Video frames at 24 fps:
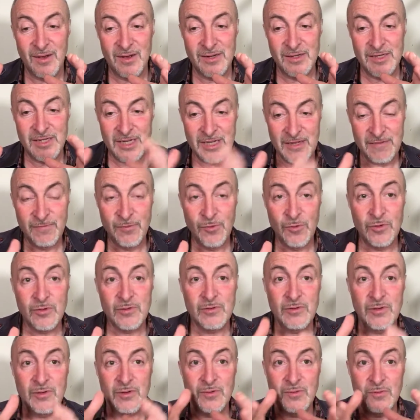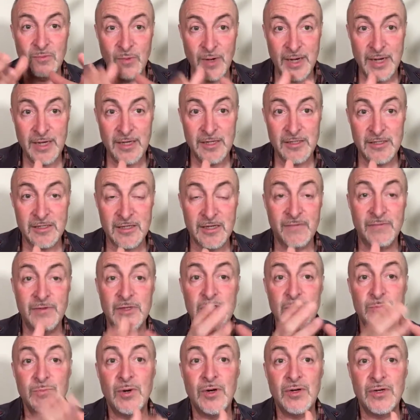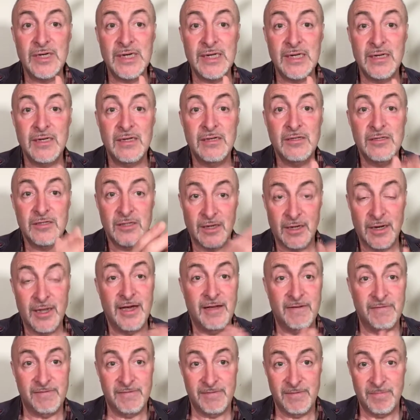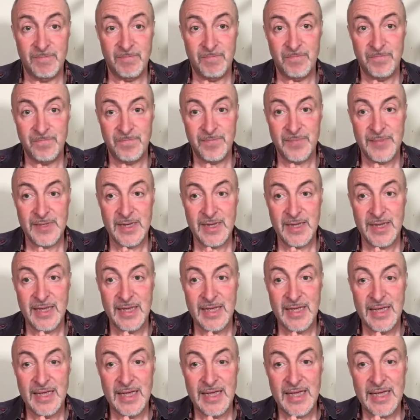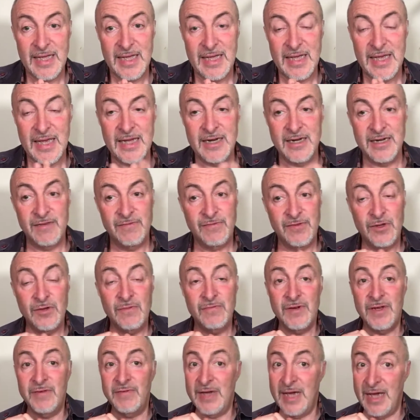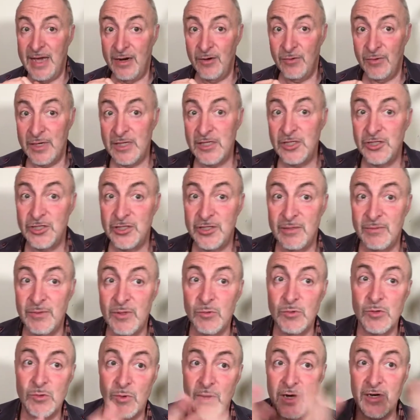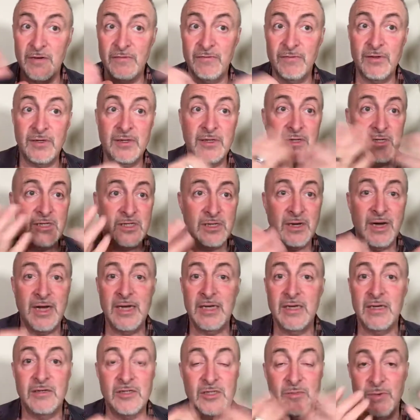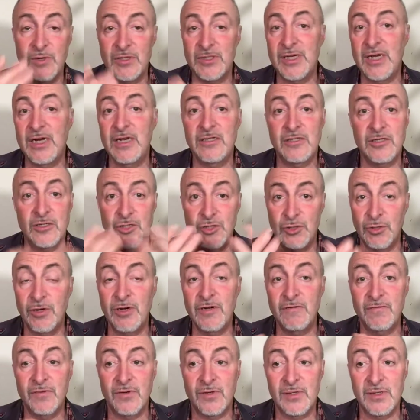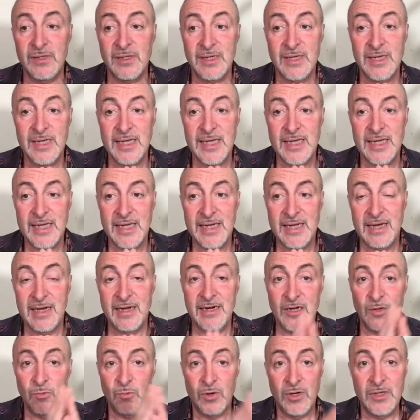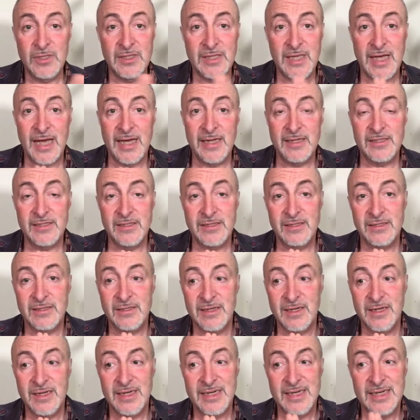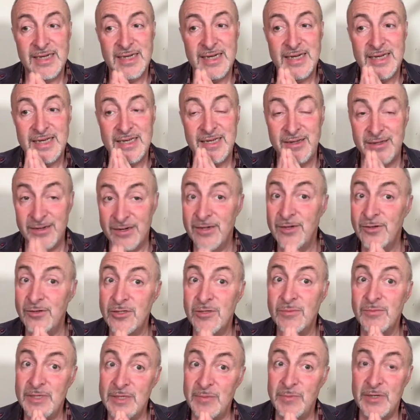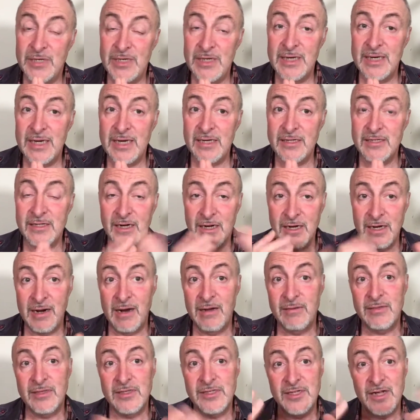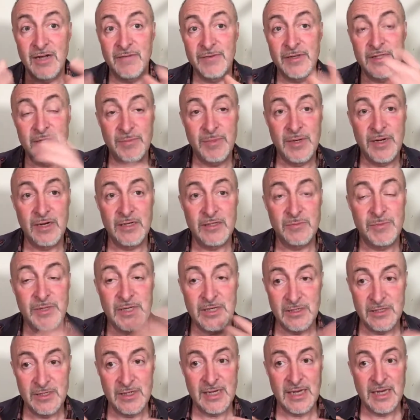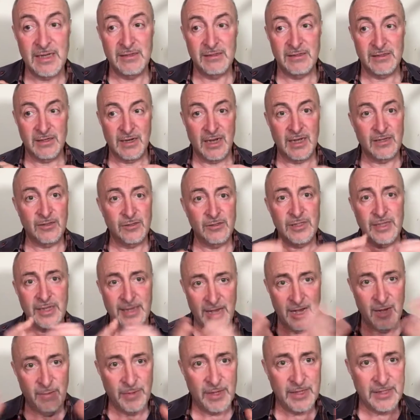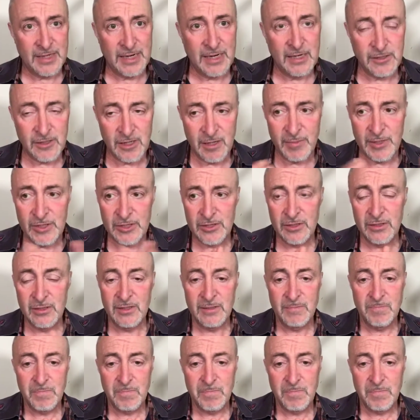default ways of responding to life. And if you've never had a relationship that was wonderful and exciting and spontaneous and joyful, and you want that, you've got to do some deeper digging to clear out the stuff in the past. Because again, like using that cow path analogy I mentioned,